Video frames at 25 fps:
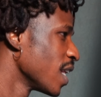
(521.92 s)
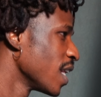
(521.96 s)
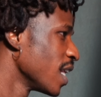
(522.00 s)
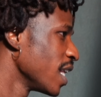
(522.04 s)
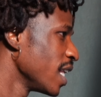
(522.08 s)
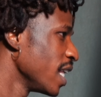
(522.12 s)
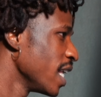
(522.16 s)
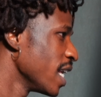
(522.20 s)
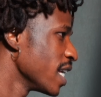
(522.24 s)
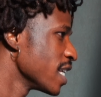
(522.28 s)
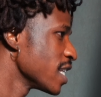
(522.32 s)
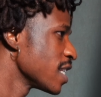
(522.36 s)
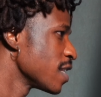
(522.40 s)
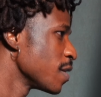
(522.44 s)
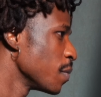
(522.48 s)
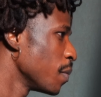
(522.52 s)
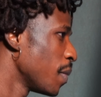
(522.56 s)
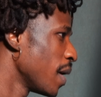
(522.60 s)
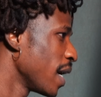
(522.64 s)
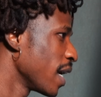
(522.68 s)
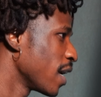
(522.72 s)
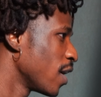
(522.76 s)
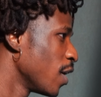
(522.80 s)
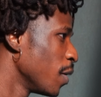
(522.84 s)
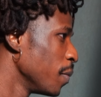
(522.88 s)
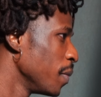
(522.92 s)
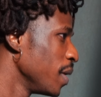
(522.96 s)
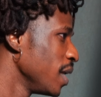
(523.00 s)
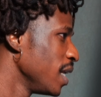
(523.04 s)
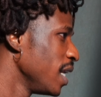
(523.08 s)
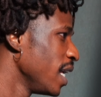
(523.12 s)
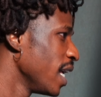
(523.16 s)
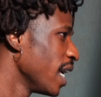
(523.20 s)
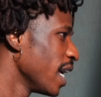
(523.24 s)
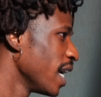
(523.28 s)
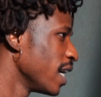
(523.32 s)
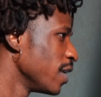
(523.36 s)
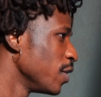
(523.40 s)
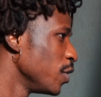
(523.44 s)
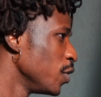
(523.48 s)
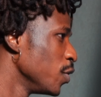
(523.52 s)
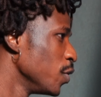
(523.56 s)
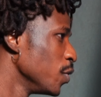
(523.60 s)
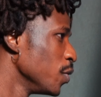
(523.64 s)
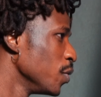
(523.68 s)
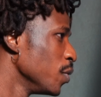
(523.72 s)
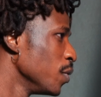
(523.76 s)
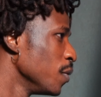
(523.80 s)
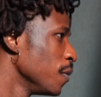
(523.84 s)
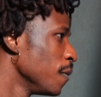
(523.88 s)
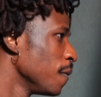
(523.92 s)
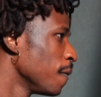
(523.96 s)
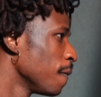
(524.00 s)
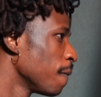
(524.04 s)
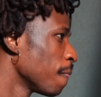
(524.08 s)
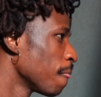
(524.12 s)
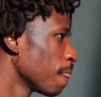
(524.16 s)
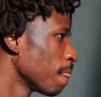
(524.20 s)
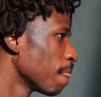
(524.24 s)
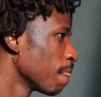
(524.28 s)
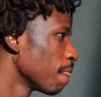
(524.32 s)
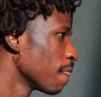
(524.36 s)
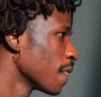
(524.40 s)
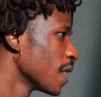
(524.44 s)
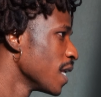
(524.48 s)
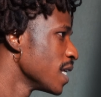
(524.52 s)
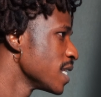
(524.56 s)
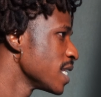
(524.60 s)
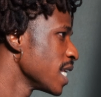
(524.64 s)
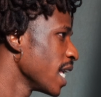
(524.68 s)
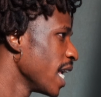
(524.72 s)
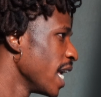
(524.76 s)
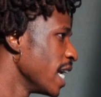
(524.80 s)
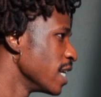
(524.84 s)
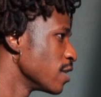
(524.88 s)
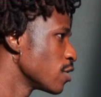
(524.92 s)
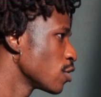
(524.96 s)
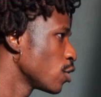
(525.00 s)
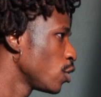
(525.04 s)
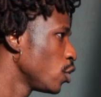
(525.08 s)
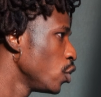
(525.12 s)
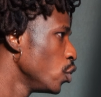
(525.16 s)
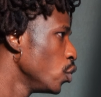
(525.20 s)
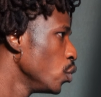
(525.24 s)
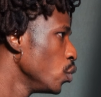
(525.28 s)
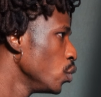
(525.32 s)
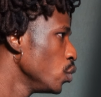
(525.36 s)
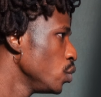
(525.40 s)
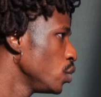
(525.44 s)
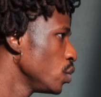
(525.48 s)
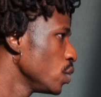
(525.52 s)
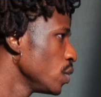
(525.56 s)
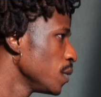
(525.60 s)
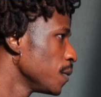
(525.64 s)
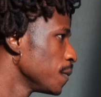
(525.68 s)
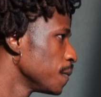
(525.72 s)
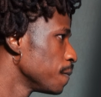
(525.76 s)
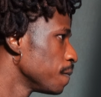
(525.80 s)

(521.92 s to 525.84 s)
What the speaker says: Yes, by coming here and do, say, exclude